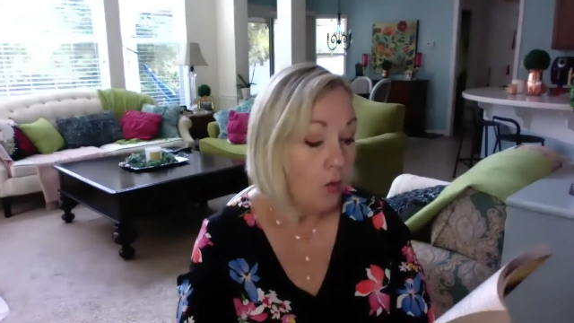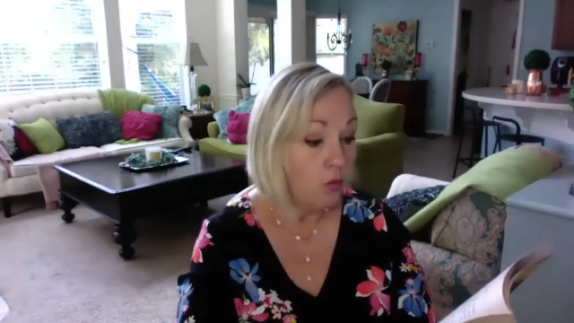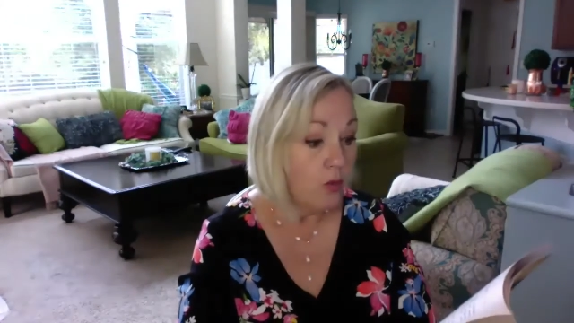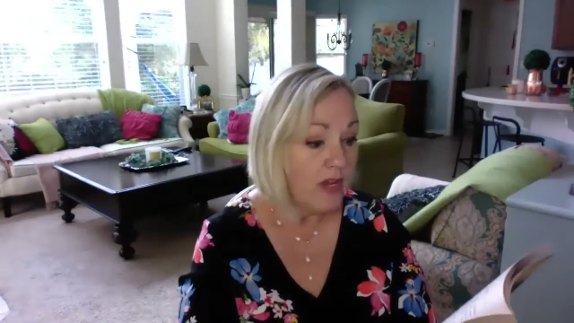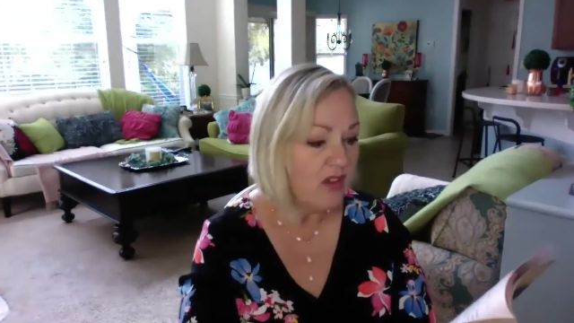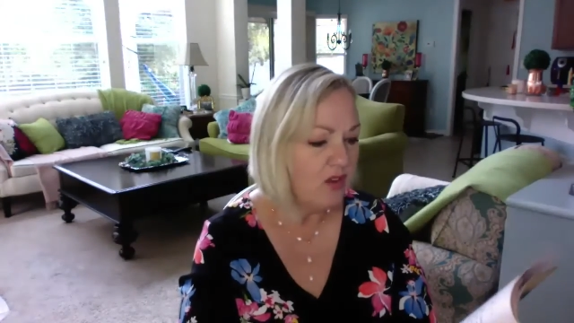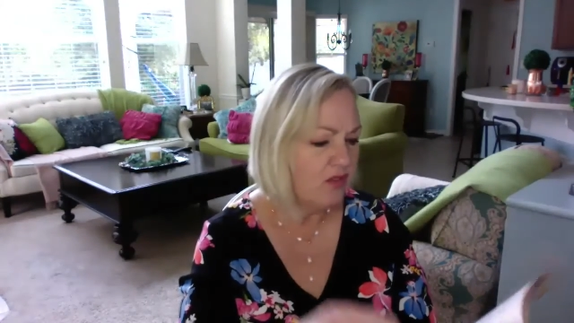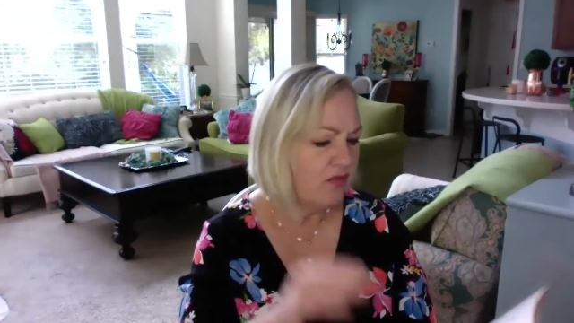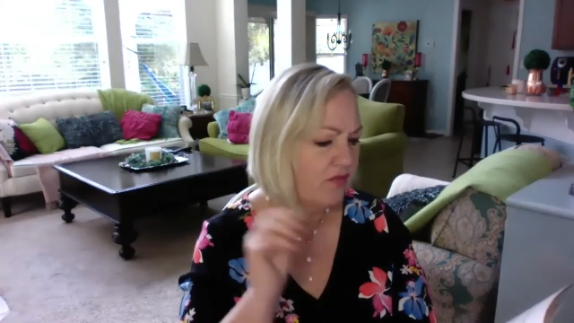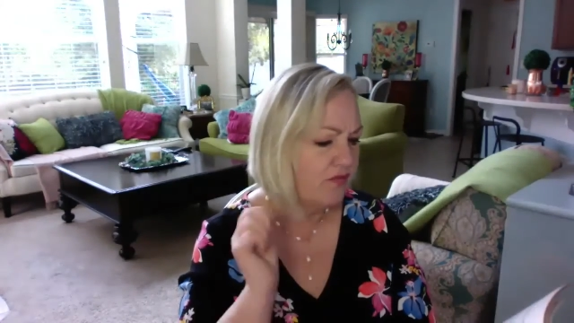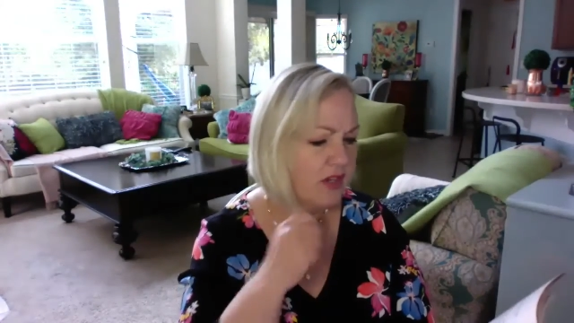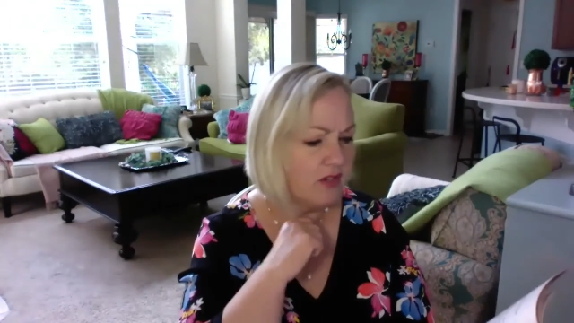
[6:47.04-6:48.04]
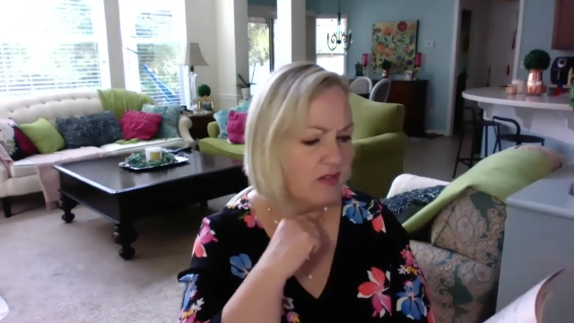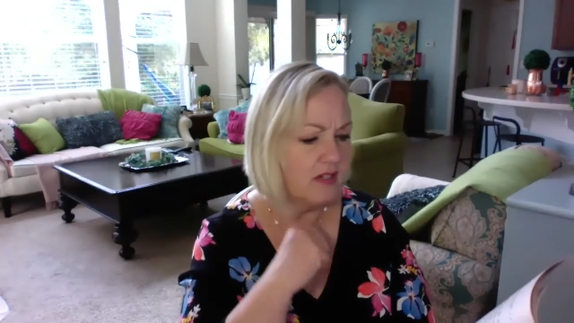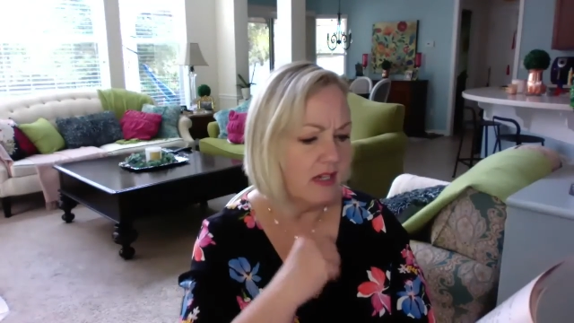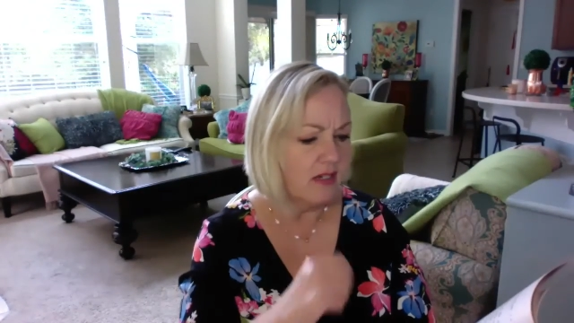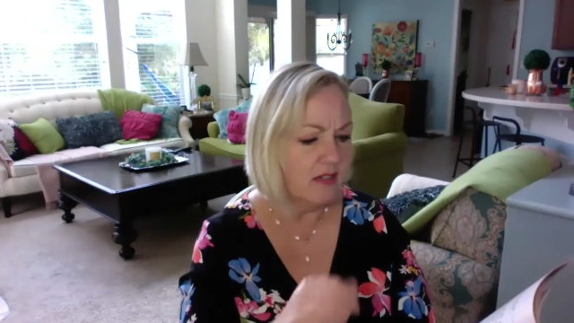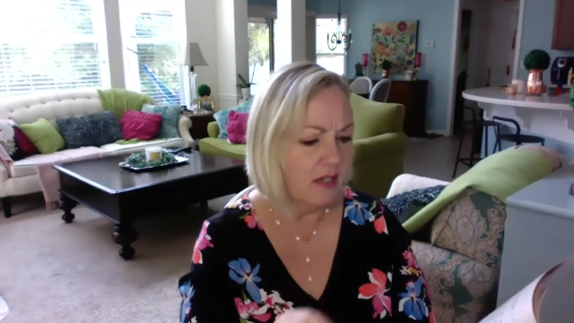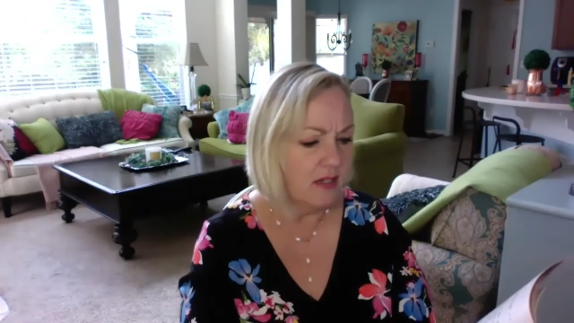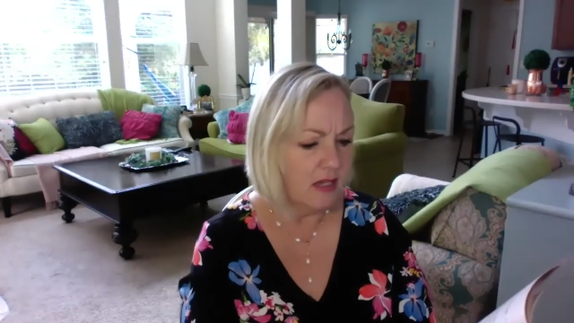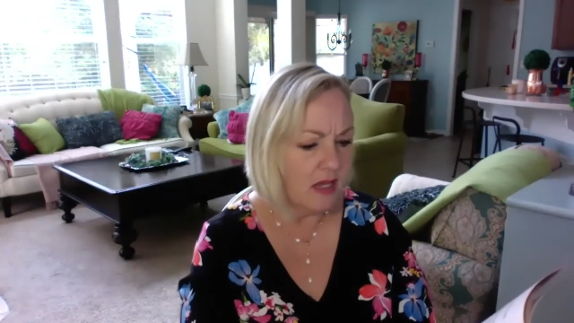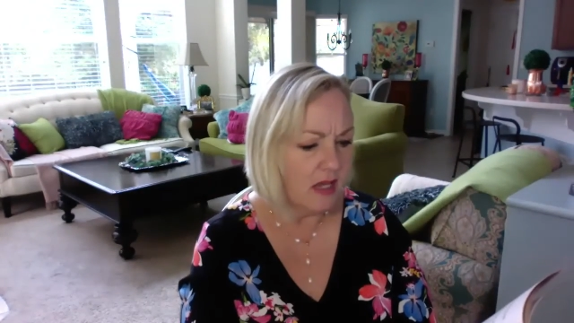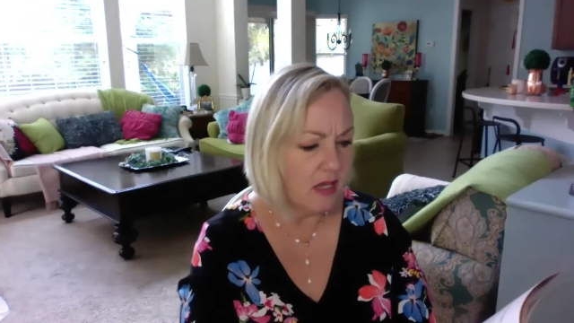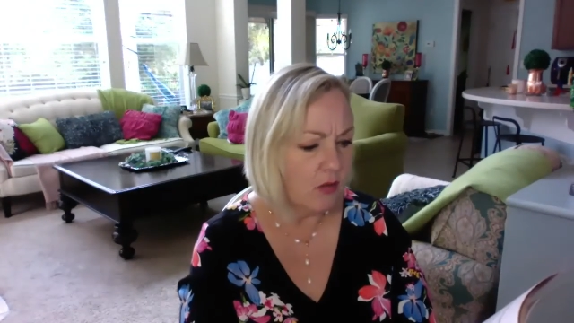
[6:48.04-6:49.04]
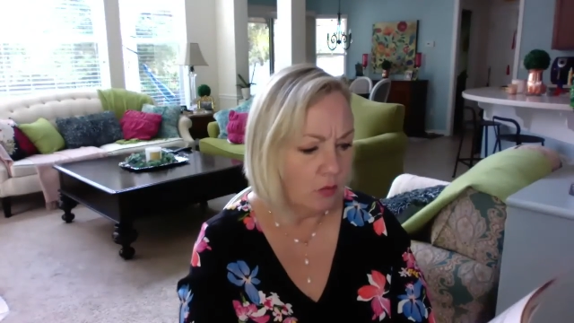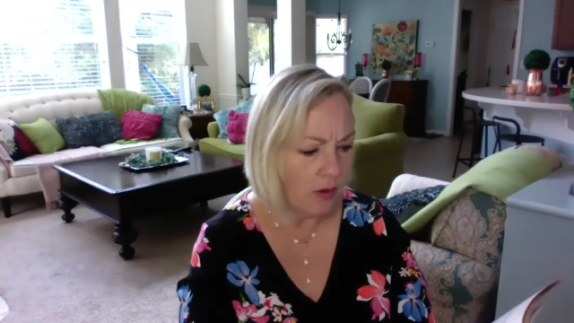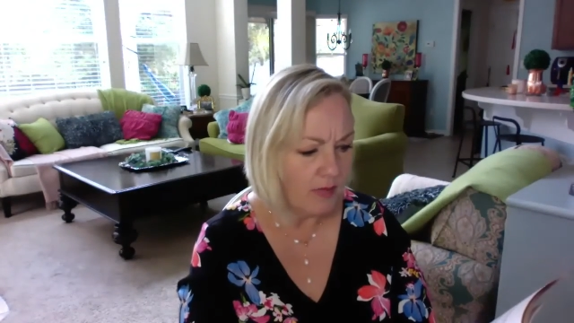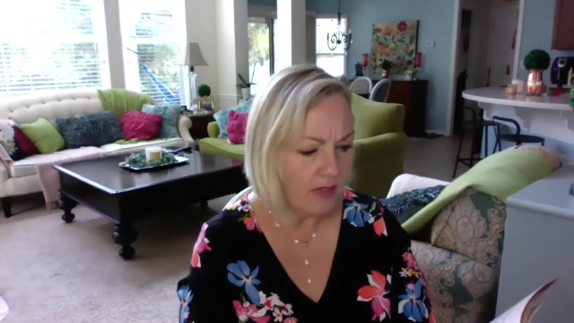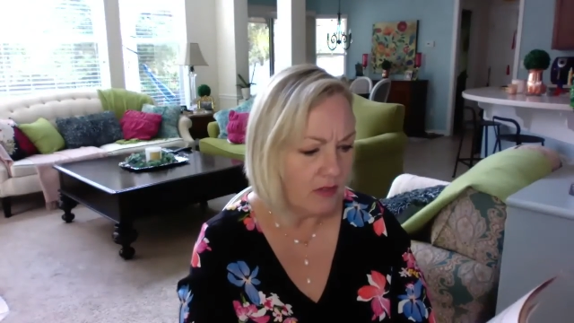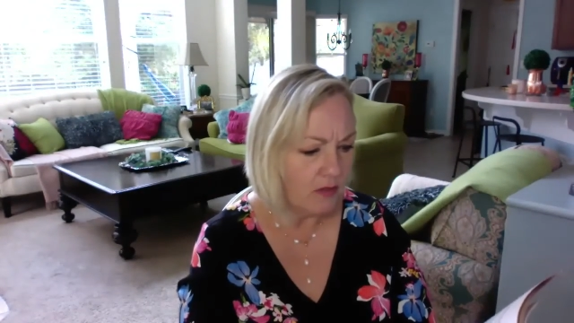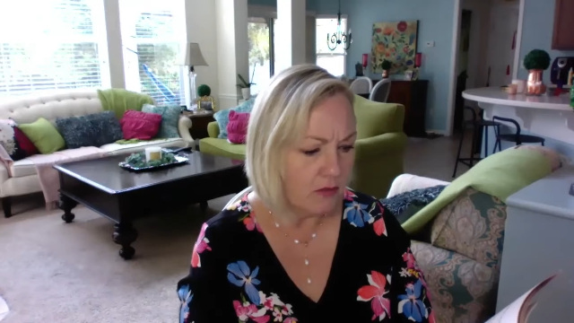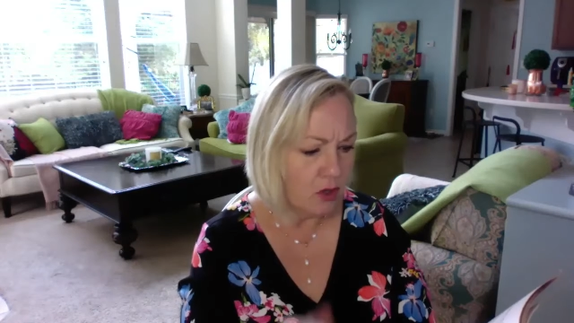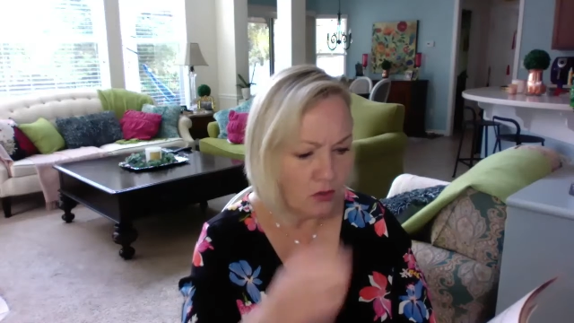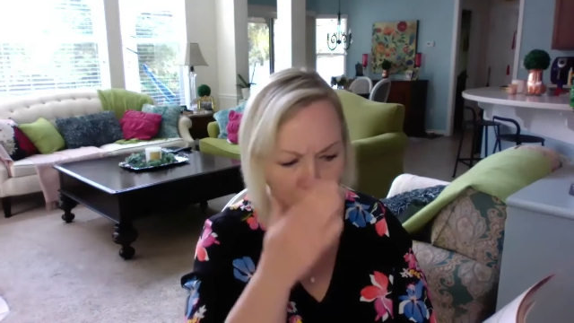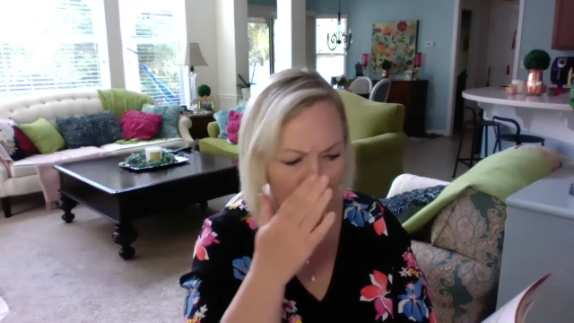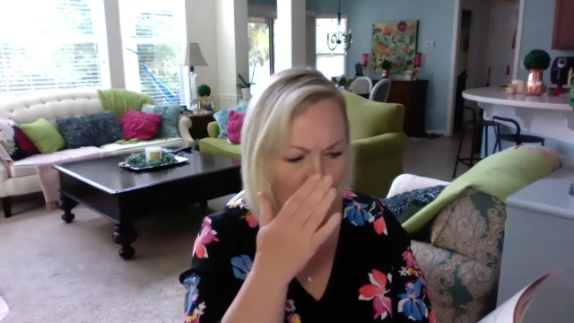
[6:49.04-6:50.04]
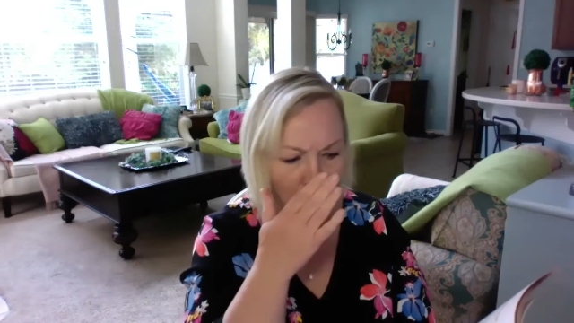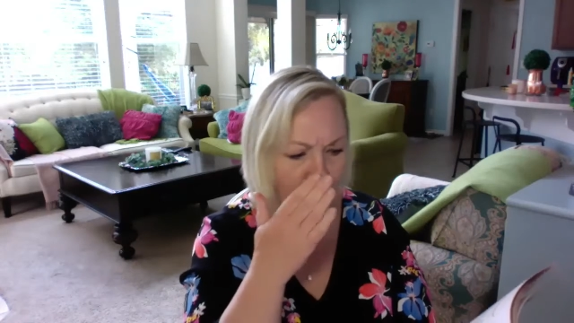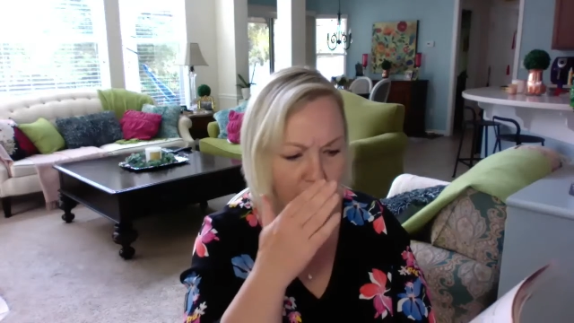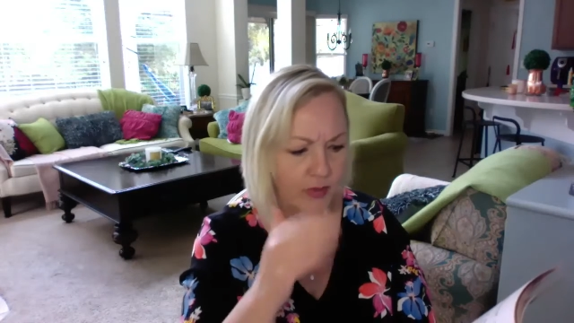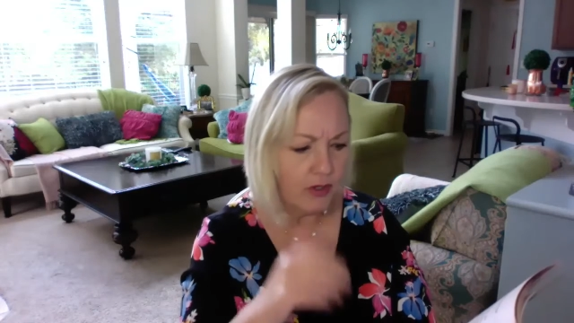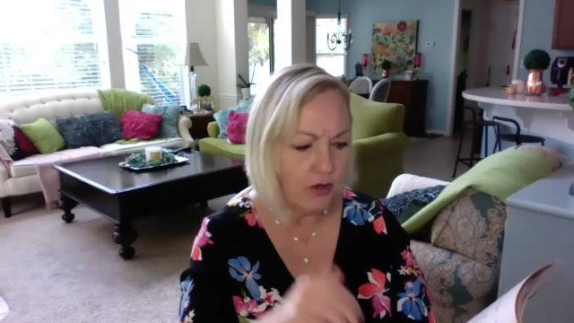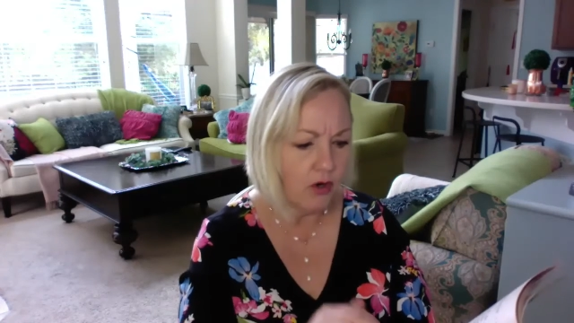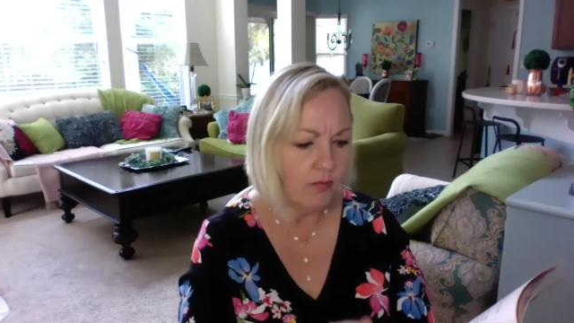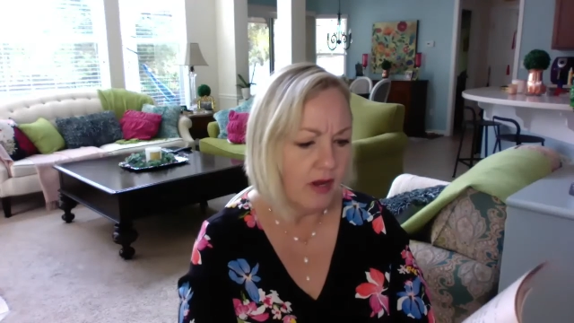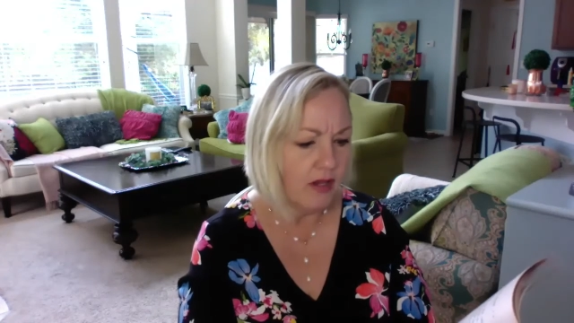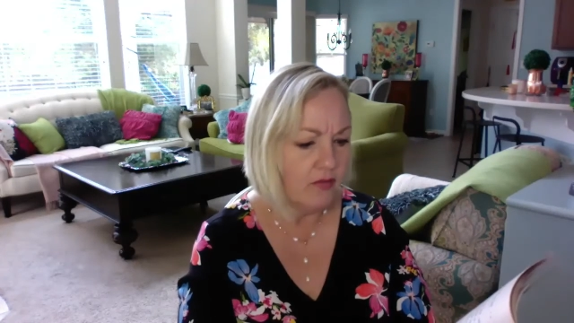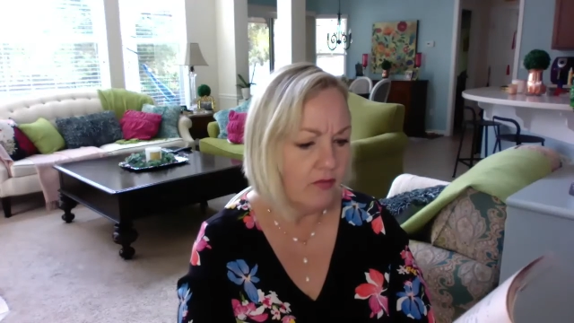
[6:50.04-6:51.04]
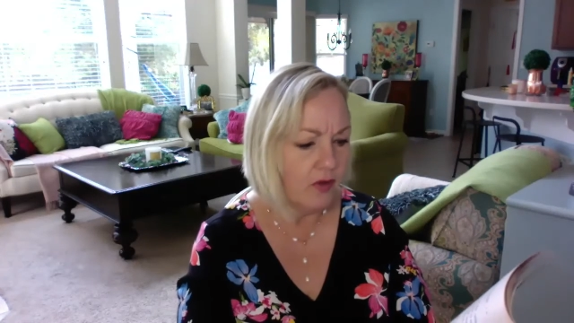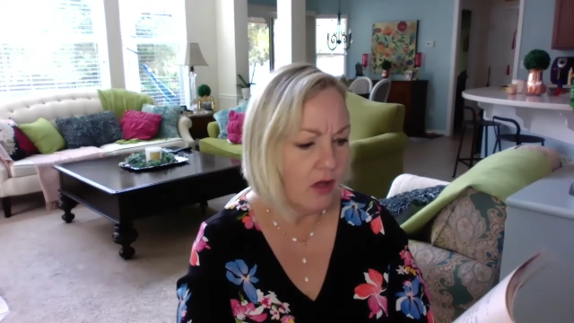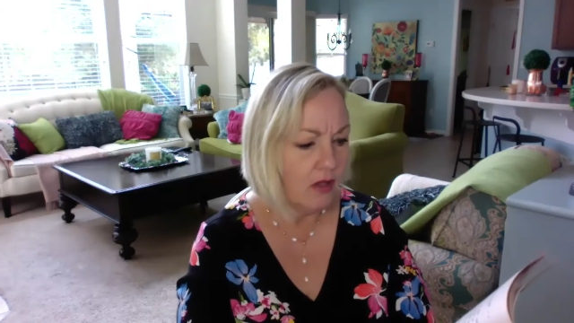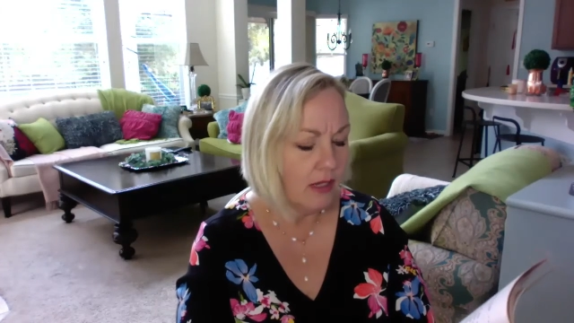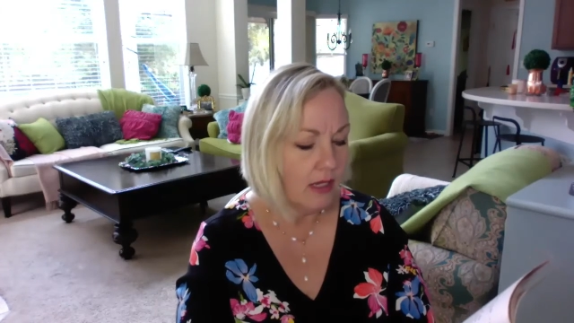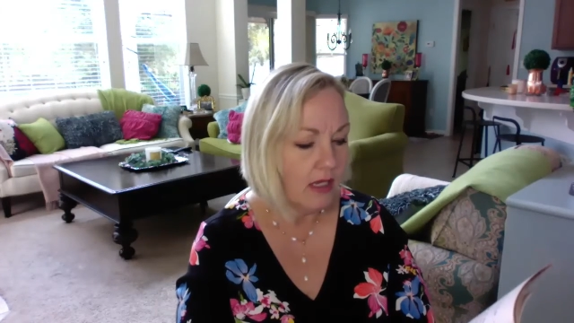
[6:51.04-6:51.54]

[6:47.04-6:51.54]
Regal fiddlesticks, said the King, rubbing his nose, which had been hurt by the fall.